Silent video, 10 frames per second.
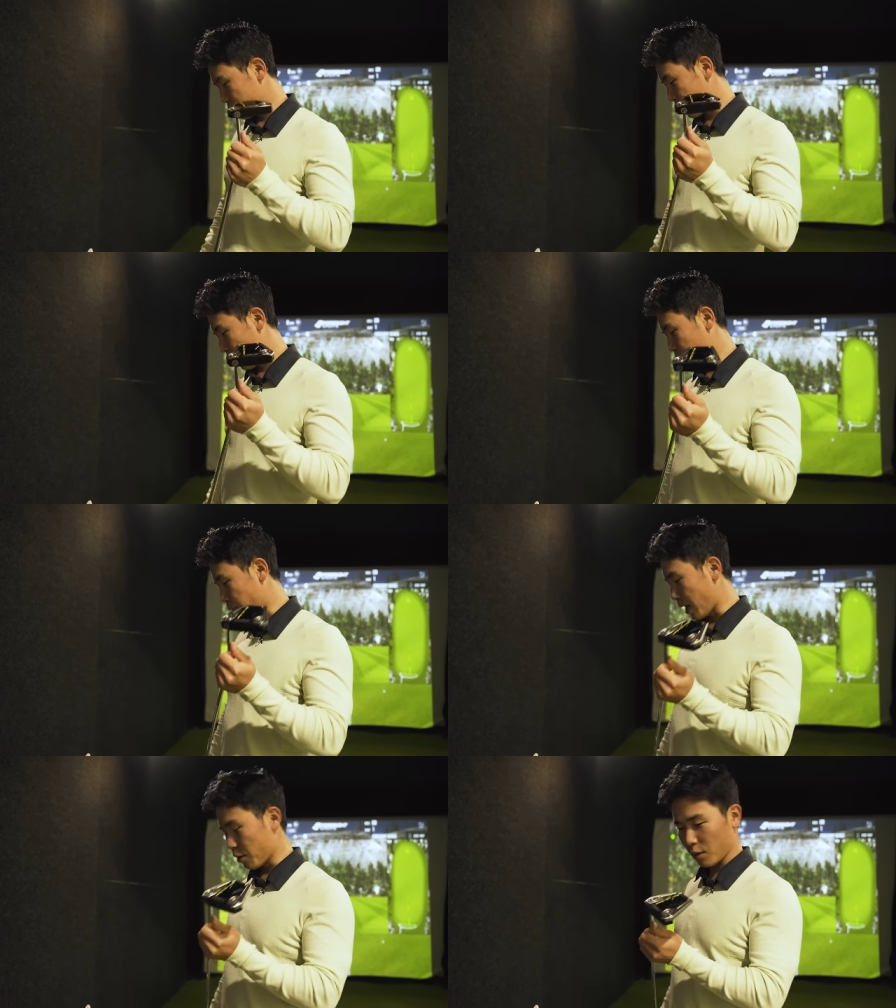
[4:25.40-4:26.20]
I just kind of
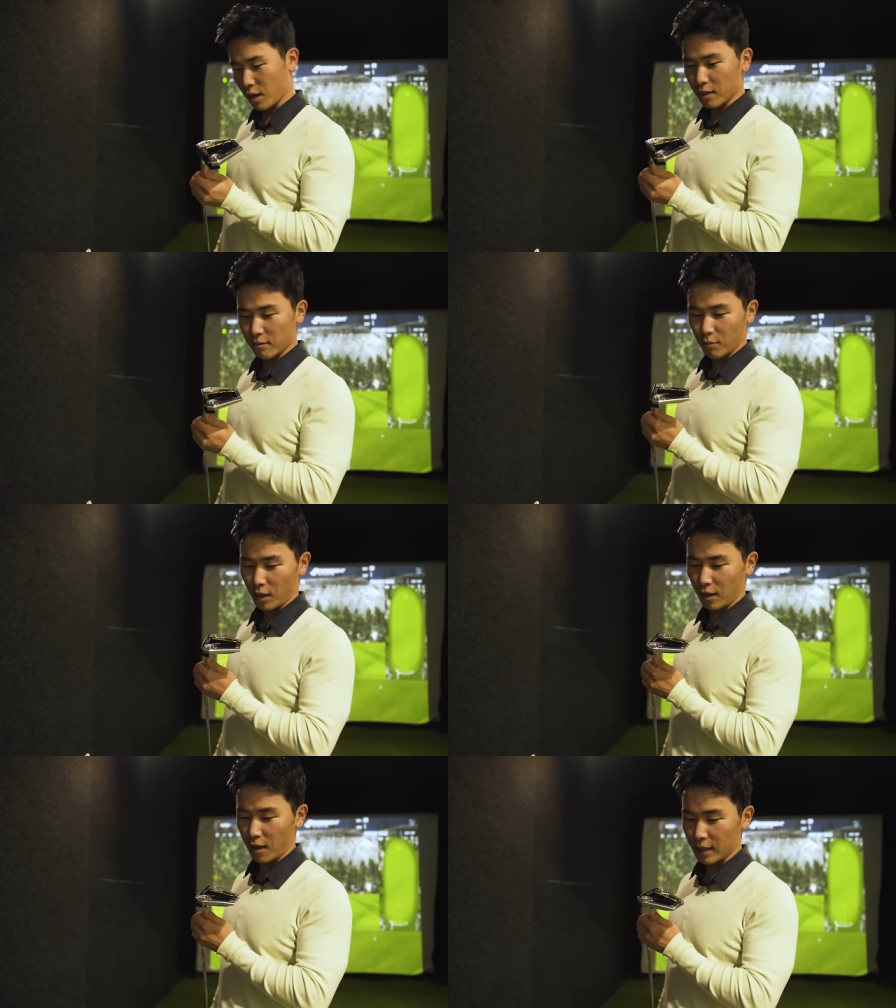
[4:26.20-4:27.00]
play what I
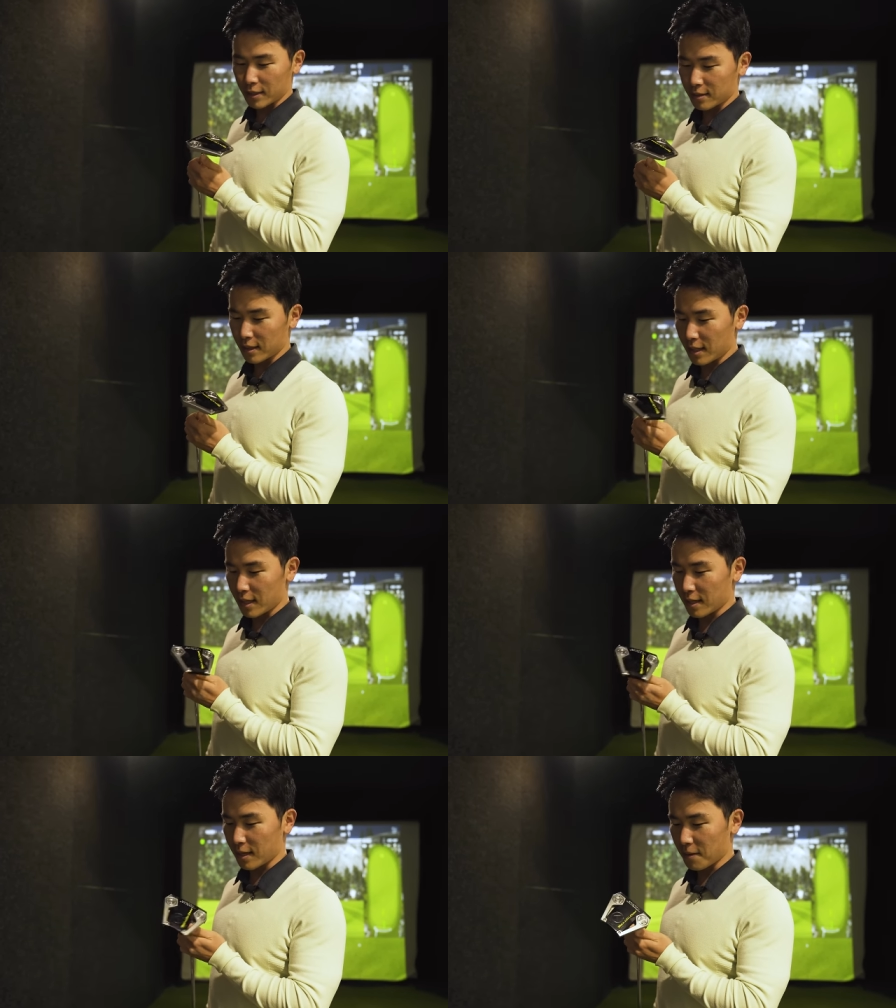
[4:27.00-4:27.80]
what I like to
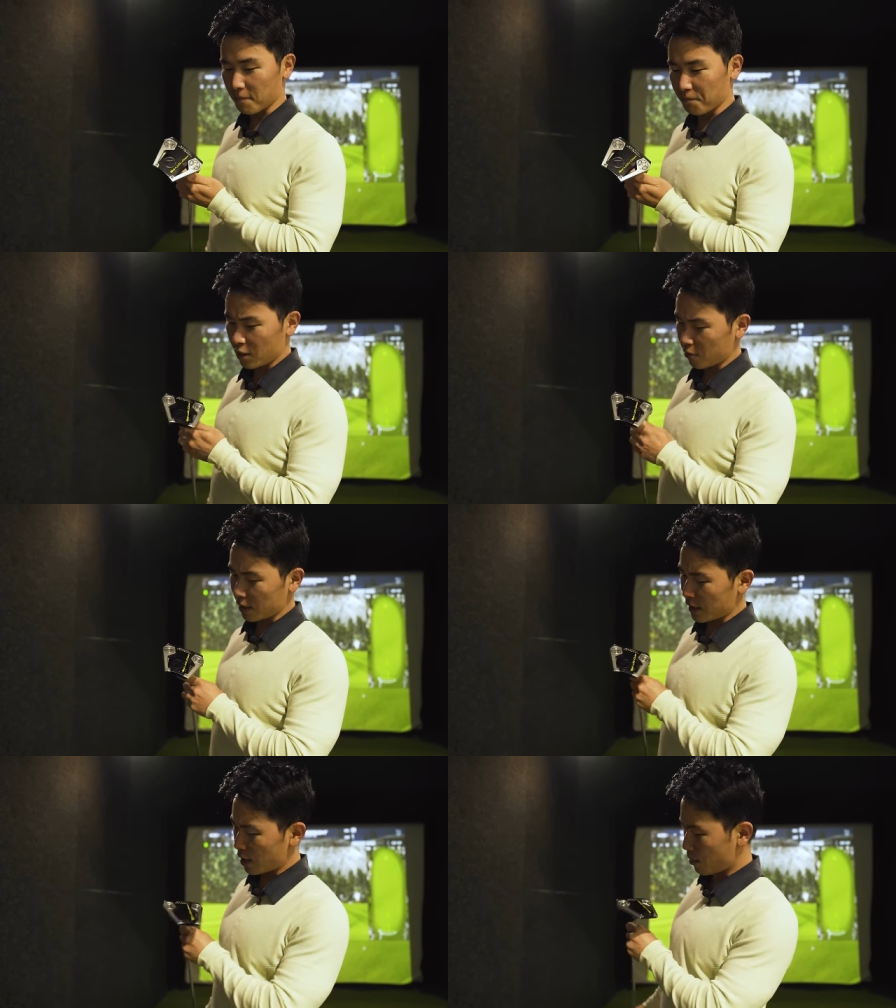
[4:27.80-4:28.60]
see and um, don't
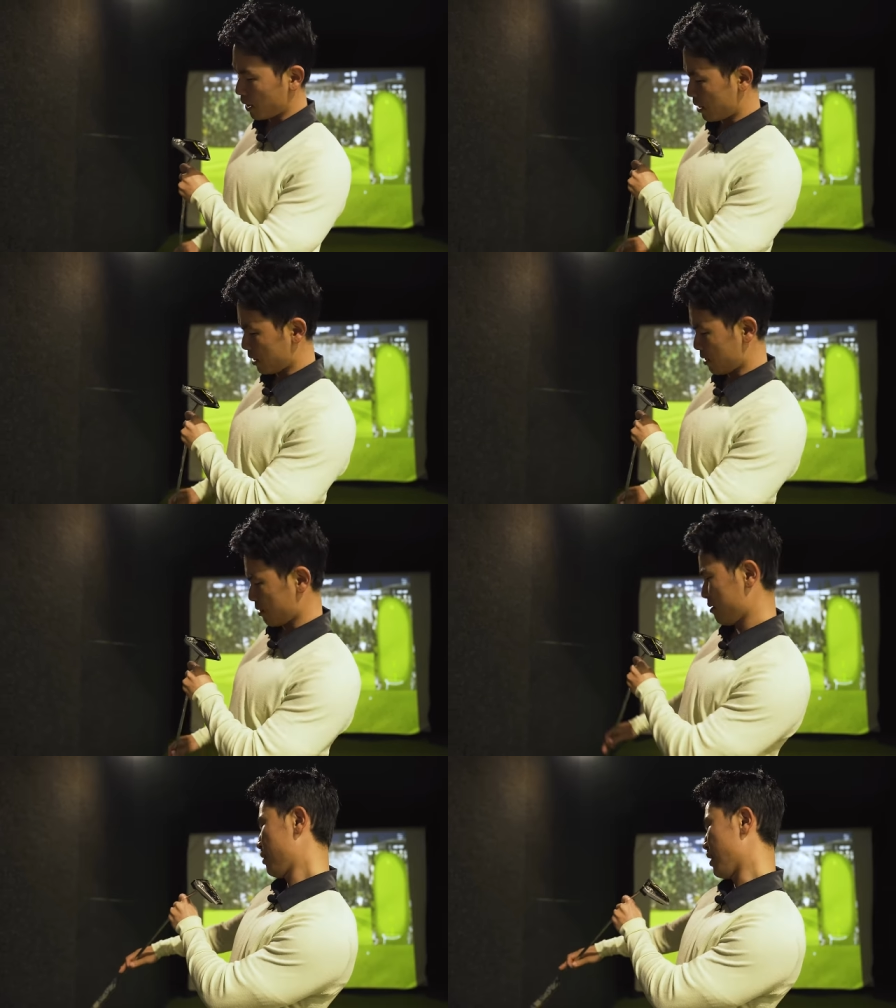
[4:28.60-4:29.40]
really care about
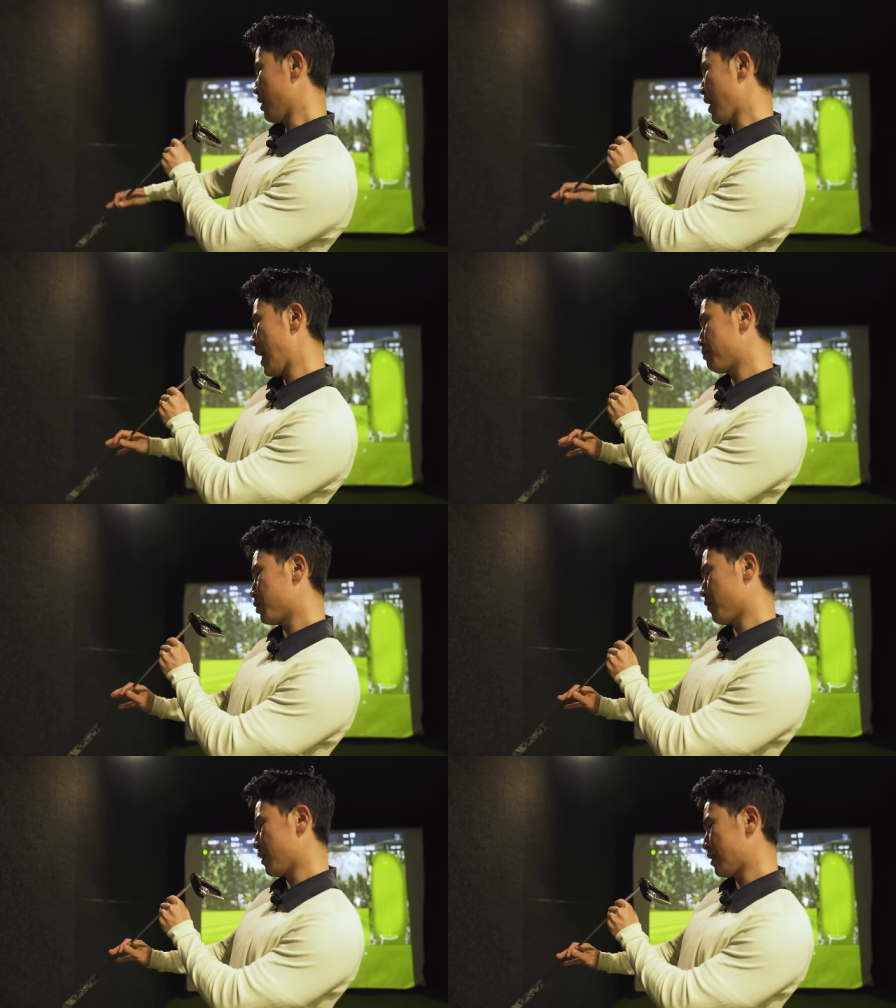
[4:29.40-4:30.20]
the, the uh,
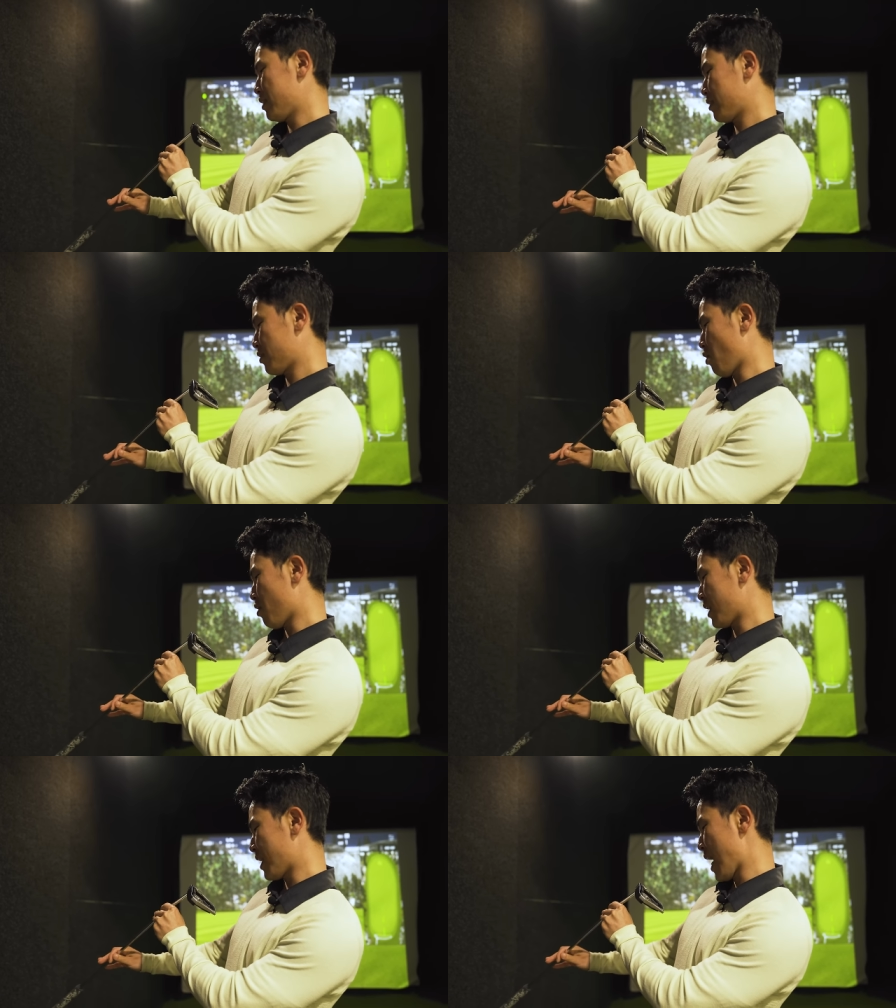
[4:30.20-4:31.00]
names of it. This is
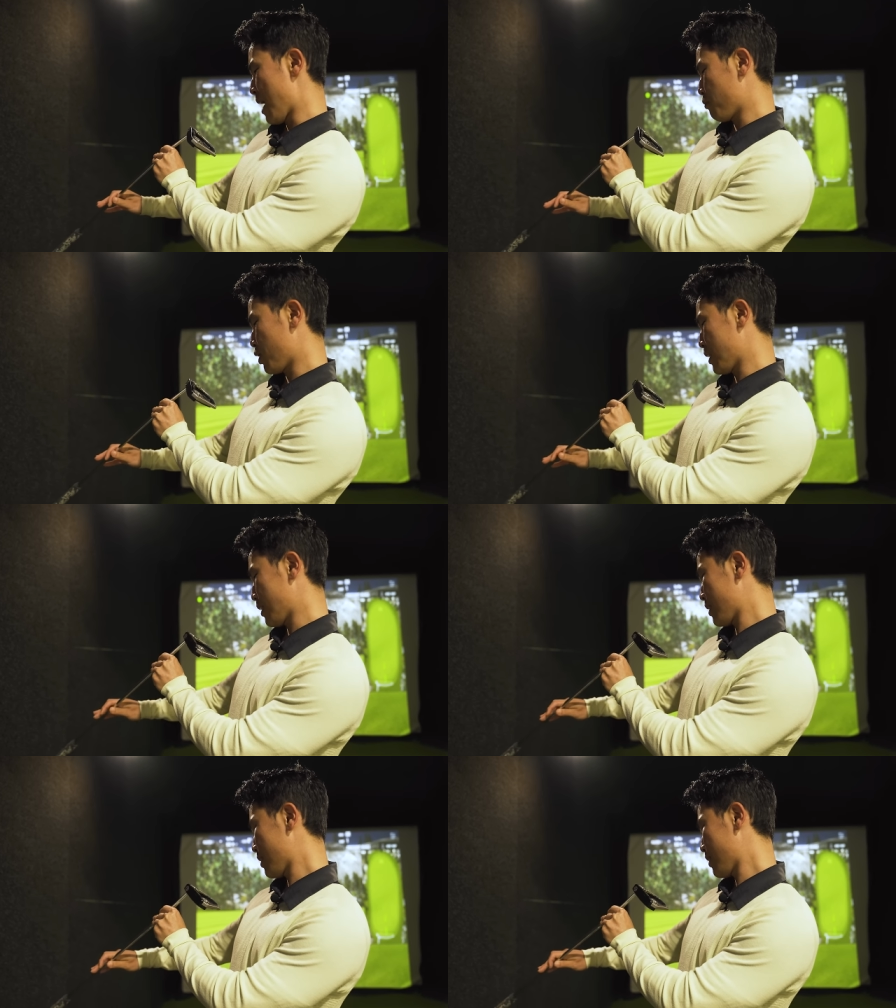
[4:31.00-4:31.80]
Scotty Cameron